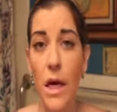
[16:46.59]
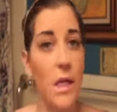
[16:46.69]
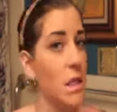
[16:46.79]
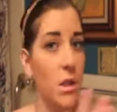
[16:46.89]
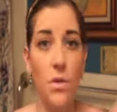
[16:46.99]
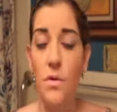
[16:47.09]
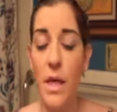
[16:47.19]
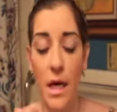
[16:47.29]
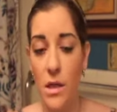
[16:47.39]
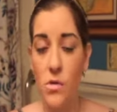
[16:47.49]
I didn't use
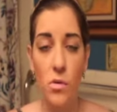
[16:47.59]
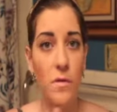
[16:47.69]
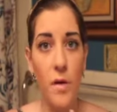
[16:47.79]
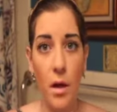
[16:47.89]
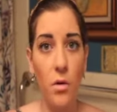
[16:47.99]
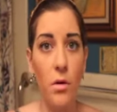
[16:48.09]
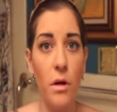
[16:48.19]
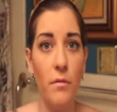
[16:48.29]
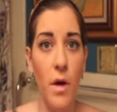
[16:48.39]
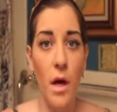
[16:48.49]
any sort of
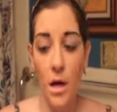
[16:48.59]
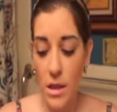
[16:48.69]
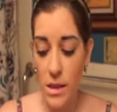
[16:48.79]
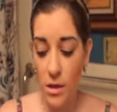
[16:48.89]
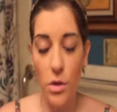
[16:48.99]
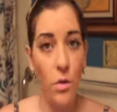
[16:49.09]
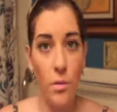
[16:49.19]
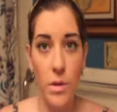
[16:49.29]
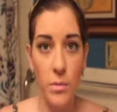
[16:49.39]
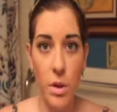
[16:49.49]
dilutive because I knew it
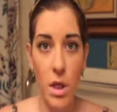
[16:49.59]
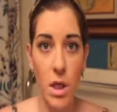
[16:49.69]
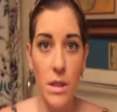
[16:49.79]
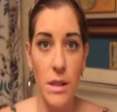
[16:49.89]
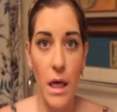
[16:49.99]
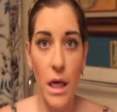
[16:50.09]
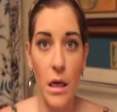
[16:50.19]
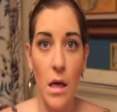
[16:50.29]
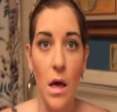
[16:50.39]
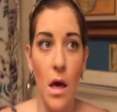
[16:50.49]
wouldn't burn her
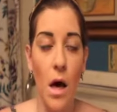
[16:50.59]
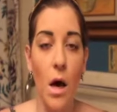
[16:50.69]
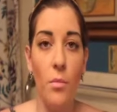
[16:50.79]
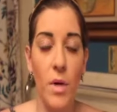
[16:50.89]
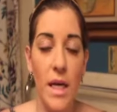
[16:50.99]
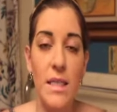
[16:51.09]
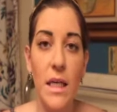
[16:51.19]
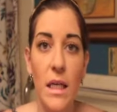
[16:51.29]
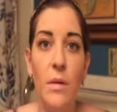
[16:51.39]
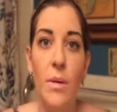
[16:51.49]
skin, but I
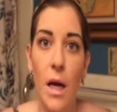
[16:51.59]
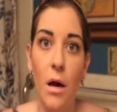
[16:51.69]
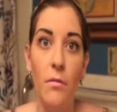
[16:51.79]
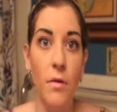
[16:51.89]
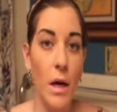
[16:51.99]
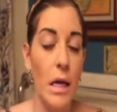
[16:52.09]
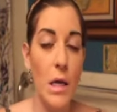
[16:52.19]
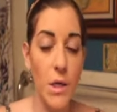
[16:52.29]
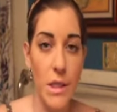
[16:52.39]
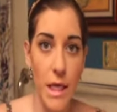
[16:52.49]
did keep an eye out for any
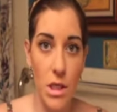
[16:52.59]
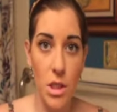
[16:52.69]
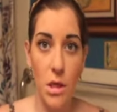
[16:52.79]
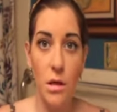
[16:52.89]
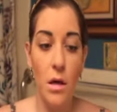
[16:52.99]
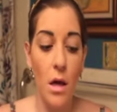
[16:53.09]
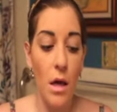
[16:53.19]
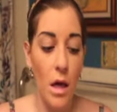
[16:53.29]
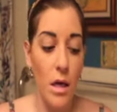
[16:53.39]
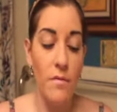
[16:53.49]
irritation,
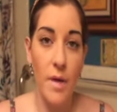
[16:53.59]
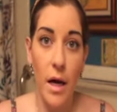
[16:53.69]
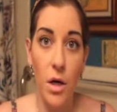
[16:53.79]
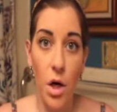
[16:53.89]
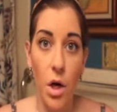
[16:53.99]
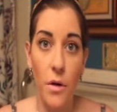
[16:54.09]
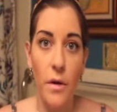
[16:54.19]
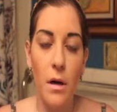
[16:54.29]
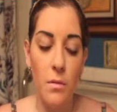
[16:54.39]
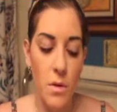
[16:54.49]
and if that occurred,
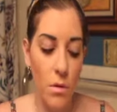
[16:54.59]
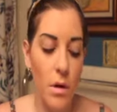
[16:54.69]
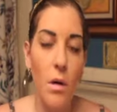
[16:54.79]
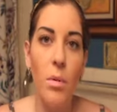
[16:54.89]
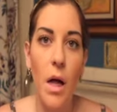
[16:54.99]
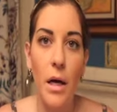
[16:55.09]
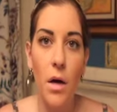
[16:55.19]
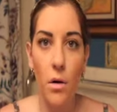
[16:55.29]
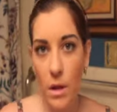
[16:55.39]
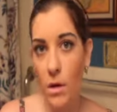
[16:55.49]
then I was going to apply
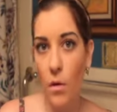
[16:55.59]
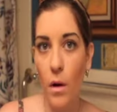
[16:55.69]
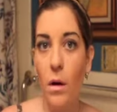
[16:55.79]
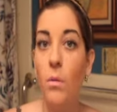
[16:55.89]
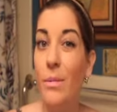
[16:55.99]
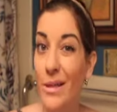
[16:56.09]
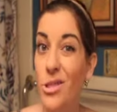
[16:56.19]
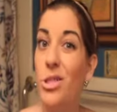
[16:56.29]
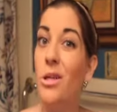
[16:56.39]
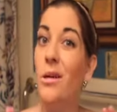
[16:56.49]
coconut oil,
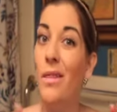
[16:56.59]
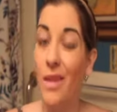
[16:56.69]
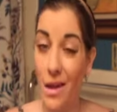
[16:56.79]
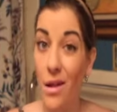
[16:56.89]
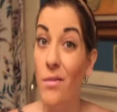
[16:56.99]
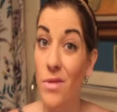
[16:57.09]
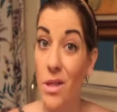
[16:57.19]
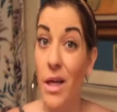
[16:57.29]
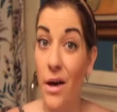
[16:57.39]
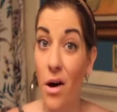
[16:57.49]
which they love to
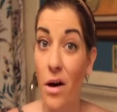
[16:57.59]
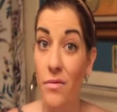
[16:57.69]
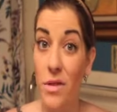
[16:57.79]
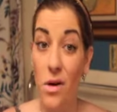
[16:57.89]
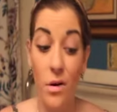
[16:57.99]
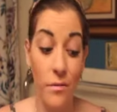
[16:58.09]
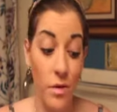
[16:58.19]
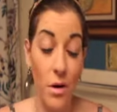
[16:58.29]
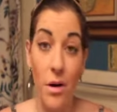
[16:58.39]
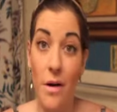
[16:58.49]
lick off. So if
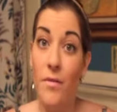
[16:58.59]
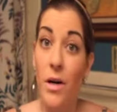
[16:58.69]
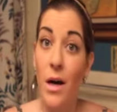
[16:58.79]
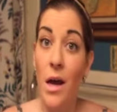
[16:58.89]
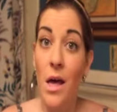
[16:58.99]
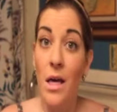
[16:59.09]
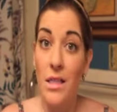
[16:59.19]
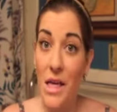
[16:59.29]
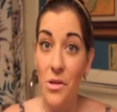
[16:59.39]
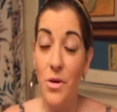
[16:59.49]
you're ever
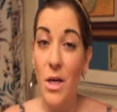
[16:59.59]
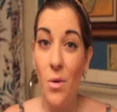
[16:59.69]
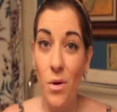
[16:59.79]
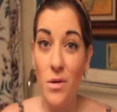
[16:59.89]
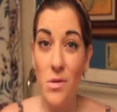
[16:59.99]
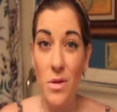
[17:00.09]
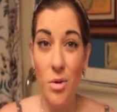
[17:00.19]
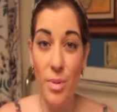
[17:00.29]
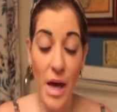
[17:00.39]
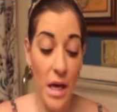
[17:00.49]
diluting oils with
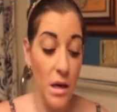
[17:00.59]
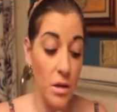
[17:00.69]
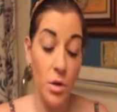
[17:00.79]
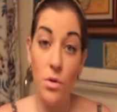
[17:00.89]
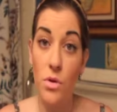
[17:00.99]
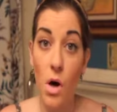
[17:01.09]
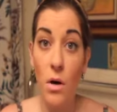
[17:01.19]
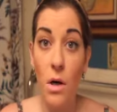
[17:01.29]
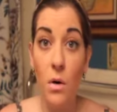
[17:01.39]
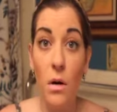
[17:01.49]
your pet and you use
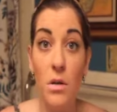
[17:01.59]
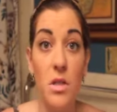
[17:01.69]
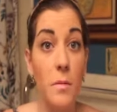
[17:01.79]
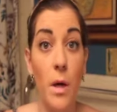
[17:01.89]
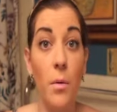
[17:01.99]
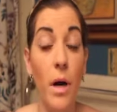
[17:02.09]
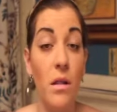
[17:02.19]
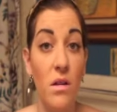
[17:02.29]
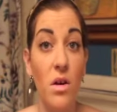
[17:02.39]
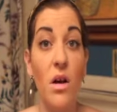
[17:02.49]
coconut oil, just be aware
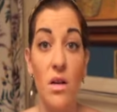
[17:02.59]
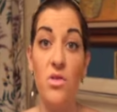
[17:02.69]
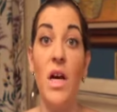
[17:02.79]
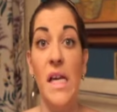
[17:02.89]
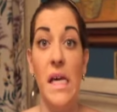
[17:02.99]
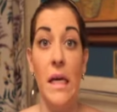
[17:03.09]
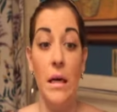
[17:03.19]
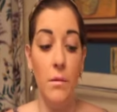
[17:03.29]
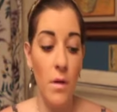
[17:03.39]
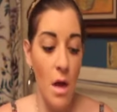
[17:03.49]
that they're going to try to eat
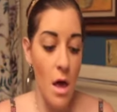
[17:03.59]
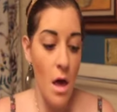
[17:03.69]
it.